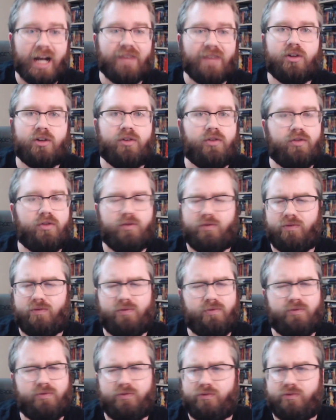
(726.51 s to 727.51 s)
even
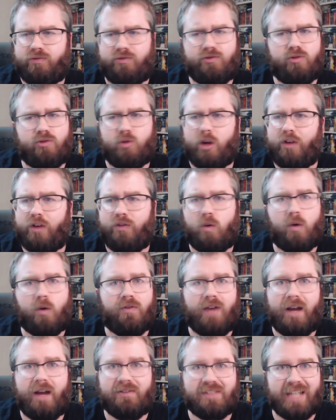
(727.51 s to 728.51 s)
3, 4,
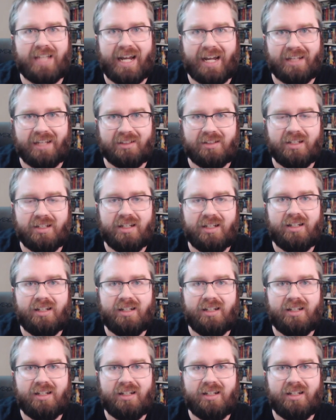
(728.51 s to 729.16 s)
5 seconds.